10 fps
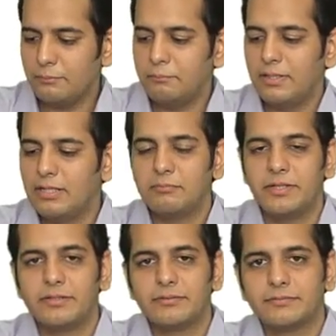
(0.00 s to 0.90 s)

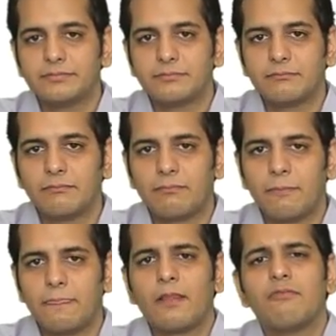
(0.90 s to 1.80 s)
bailment.
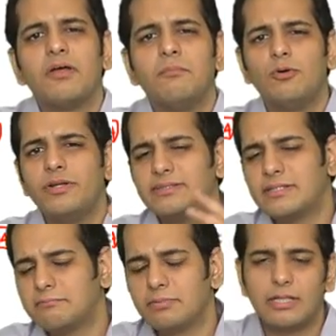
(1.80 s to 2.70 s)
One more
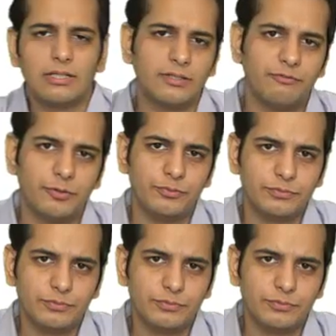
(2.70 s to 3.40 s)
example I'll give you.